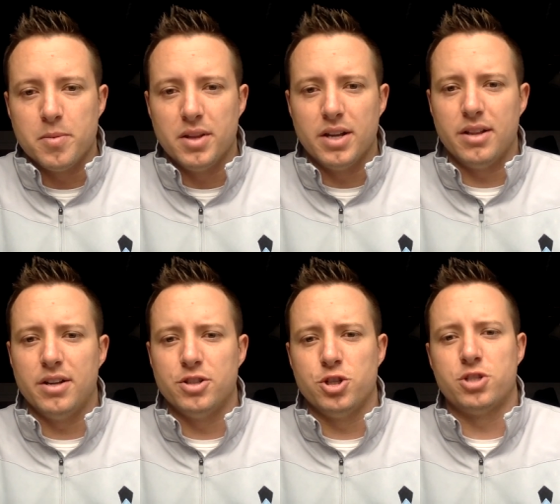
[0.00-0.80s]
But
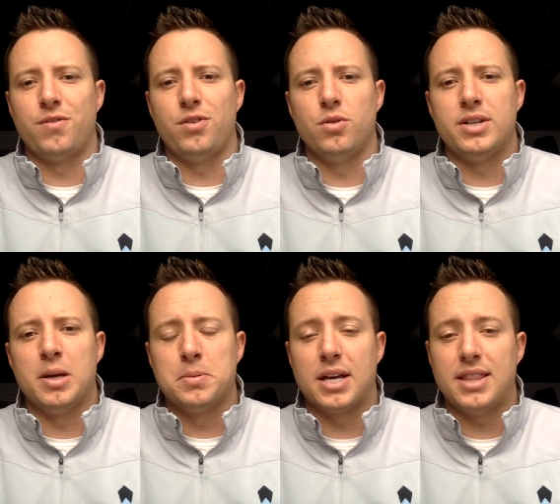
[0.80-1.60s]
there's just a few
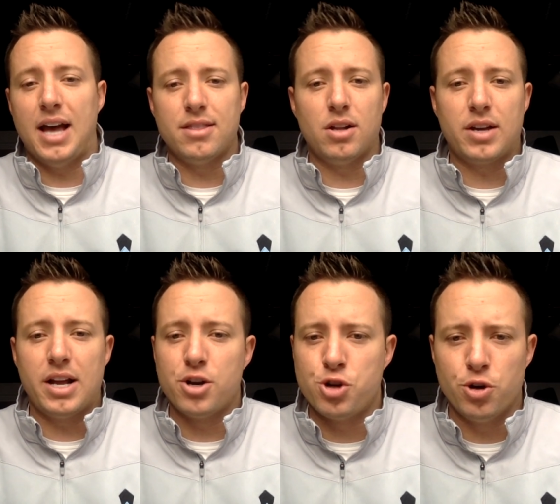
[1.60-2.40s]
tips like that I'll
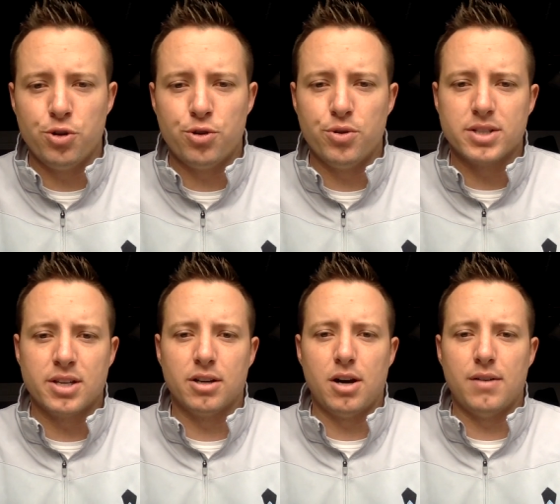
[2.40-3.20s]
kind of show you through this
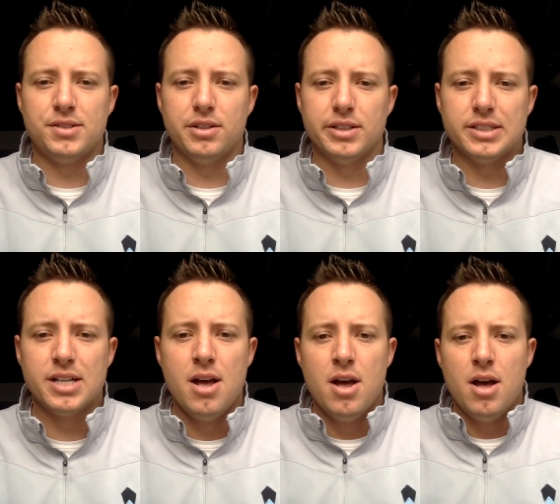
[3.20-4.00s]
kickoff series.
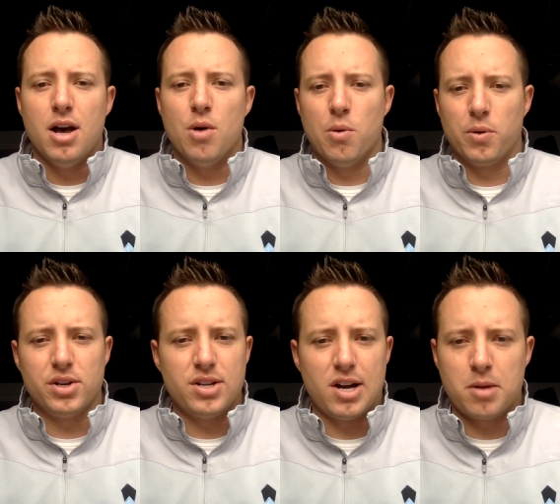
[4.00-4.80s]
What we're
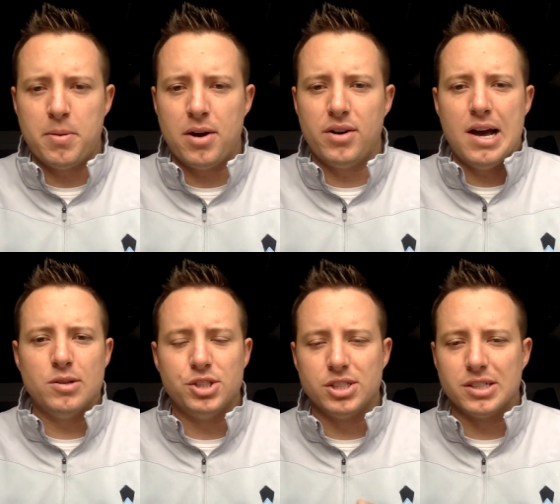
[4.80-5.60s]
going to talk about now
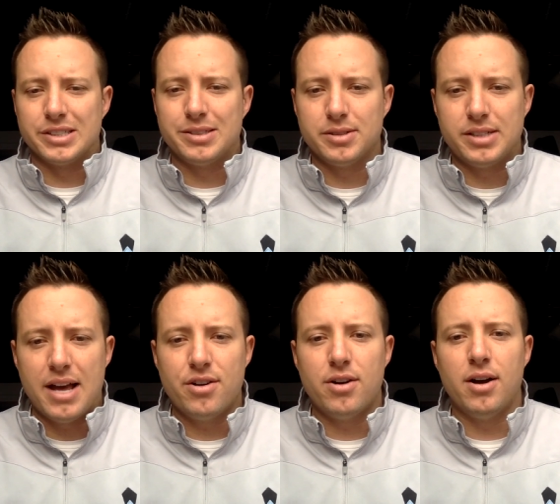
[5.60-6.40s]
is just our
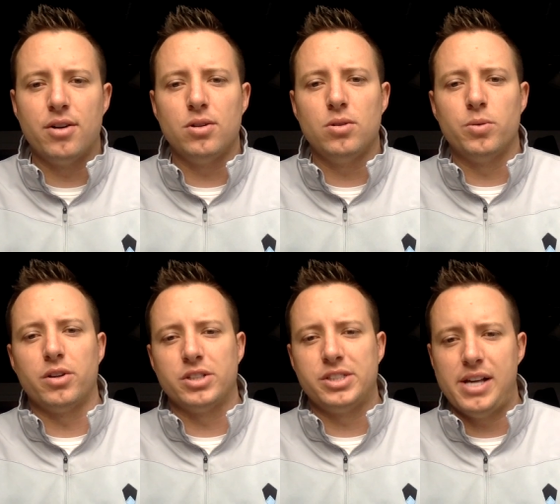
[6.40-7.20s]
standard huddle with
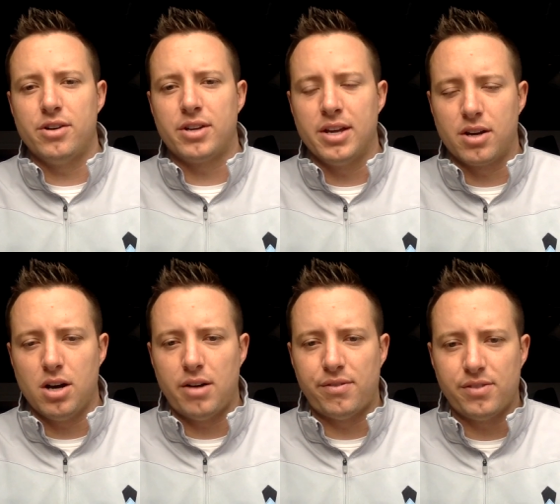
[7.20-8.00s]
our standard
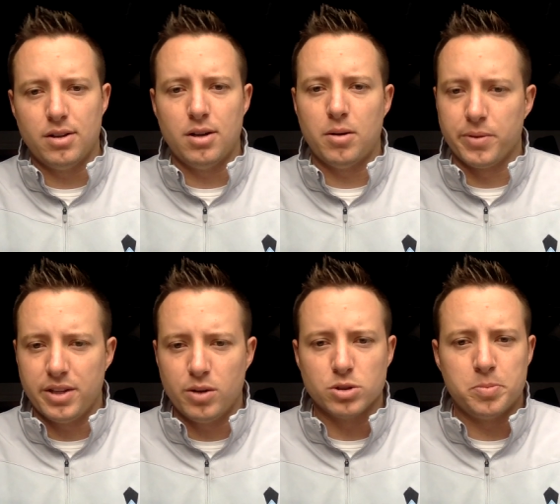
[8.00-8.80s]
kickoff with
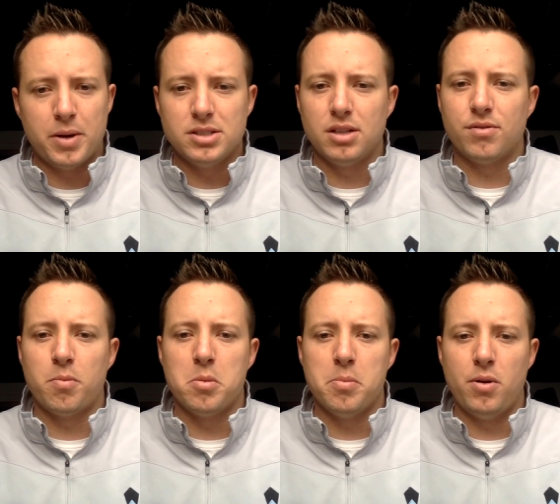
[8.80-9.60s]
equal spacing
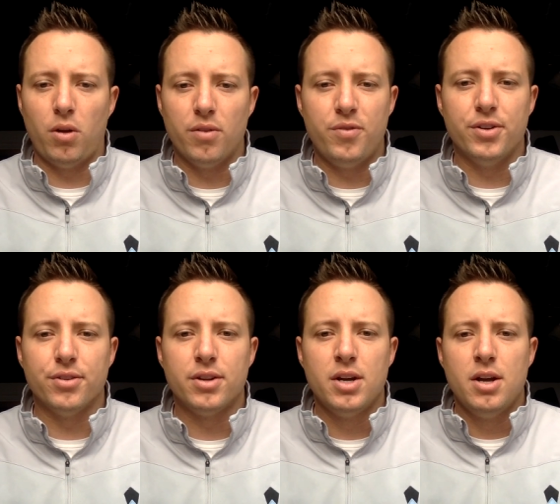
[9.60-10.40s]
from the middle of the
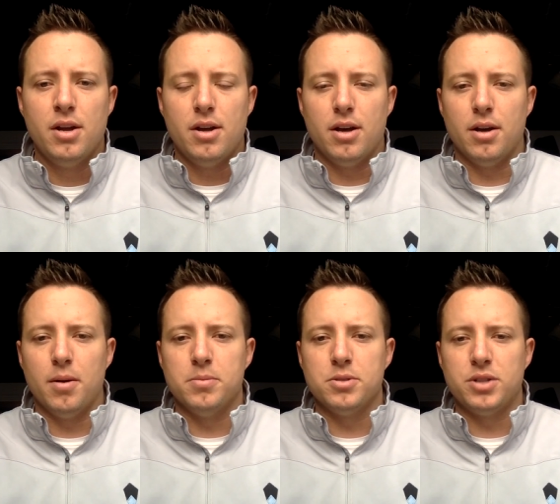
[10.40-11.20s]
field.
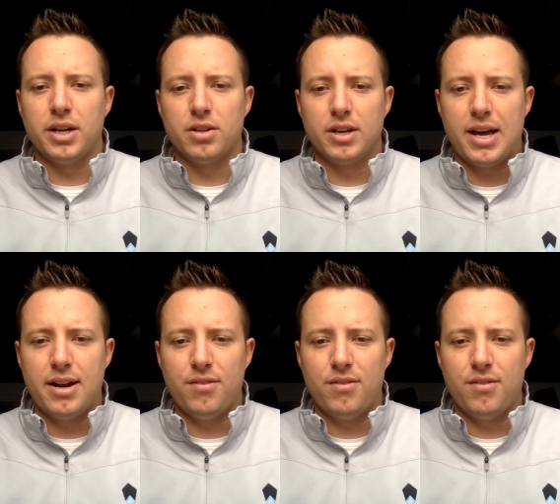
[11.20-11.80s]
So take a look at it.